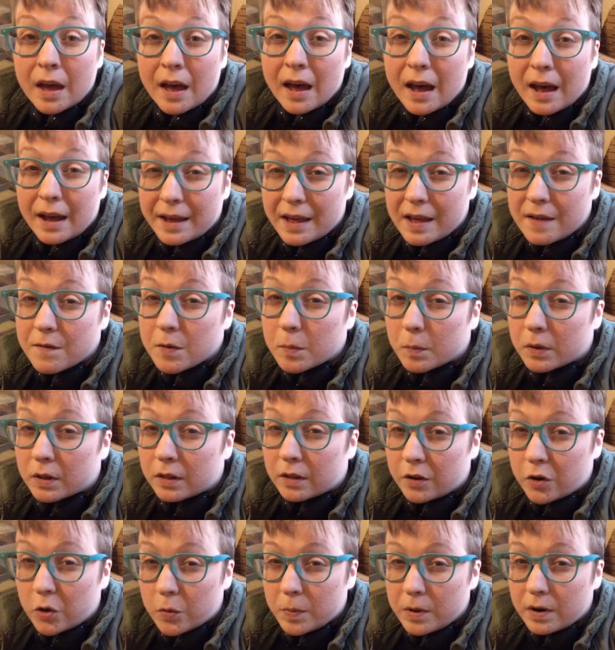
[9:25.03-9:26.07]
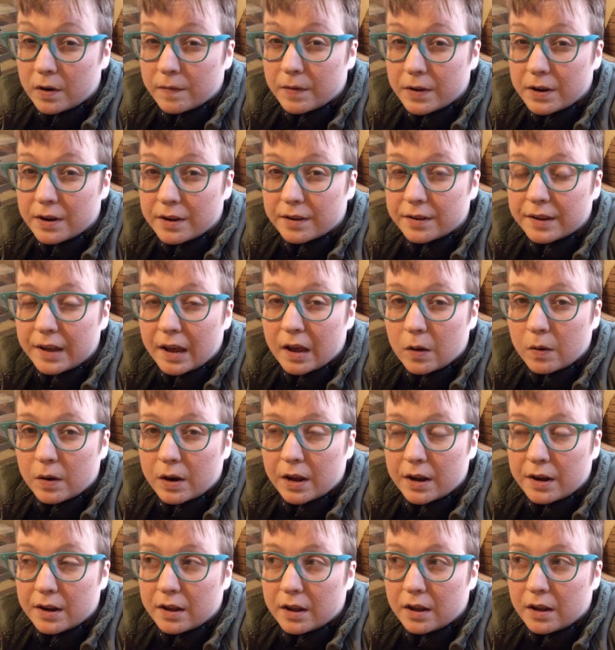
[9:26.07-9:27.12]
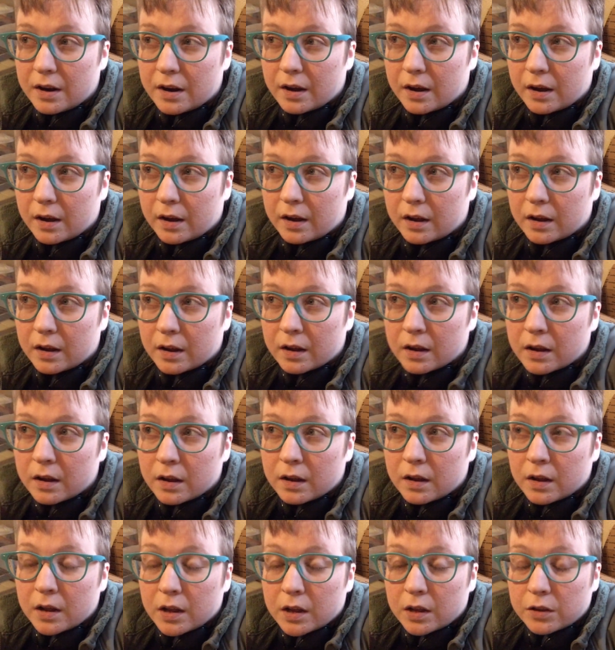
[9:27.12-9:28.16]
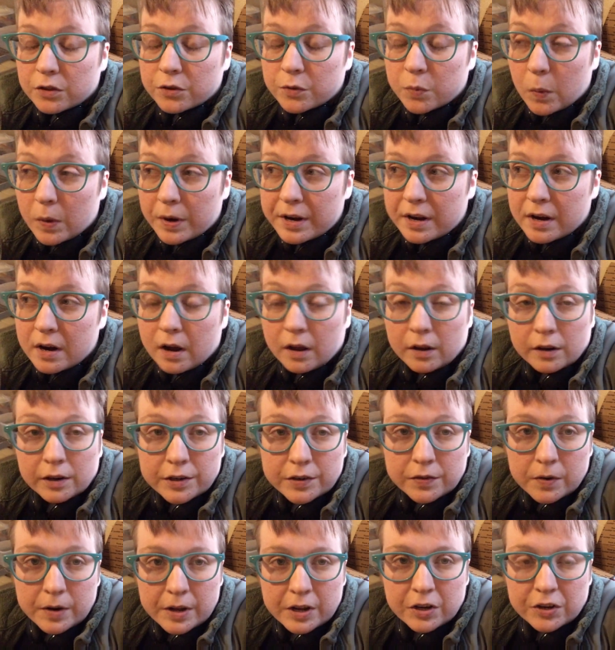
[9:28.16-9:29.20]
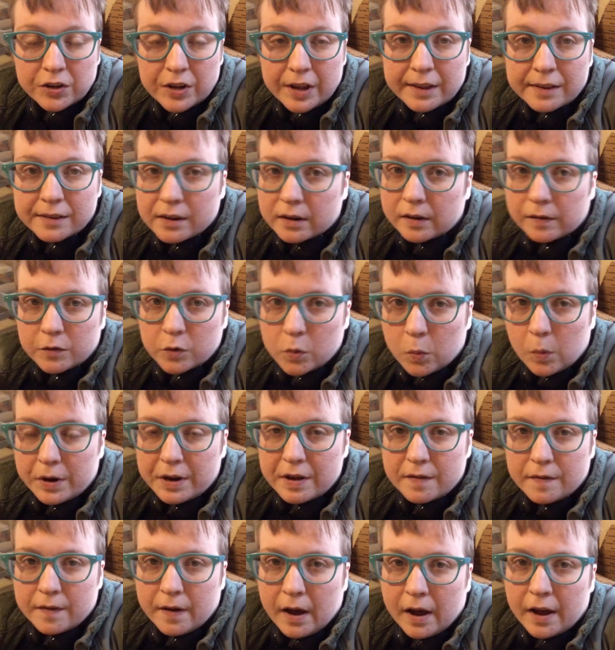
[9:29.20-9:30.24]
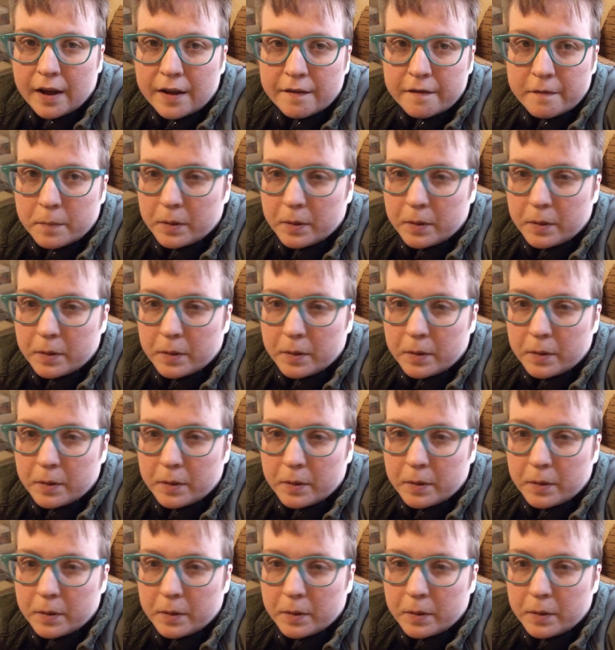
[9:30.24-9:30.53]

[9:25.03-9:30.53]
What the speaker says: I gave him a little bit of a discount. I did $20 for each set instead of $25,